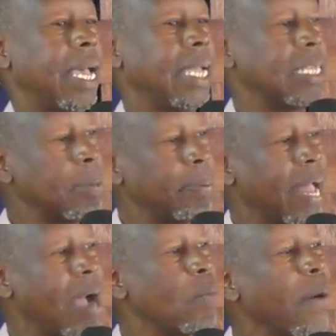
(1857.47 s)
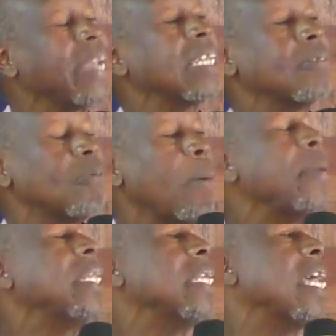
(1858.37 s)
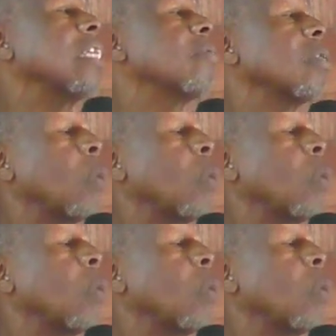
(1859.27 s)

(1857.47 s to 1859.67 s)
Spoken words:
And Abraham waited for many years, but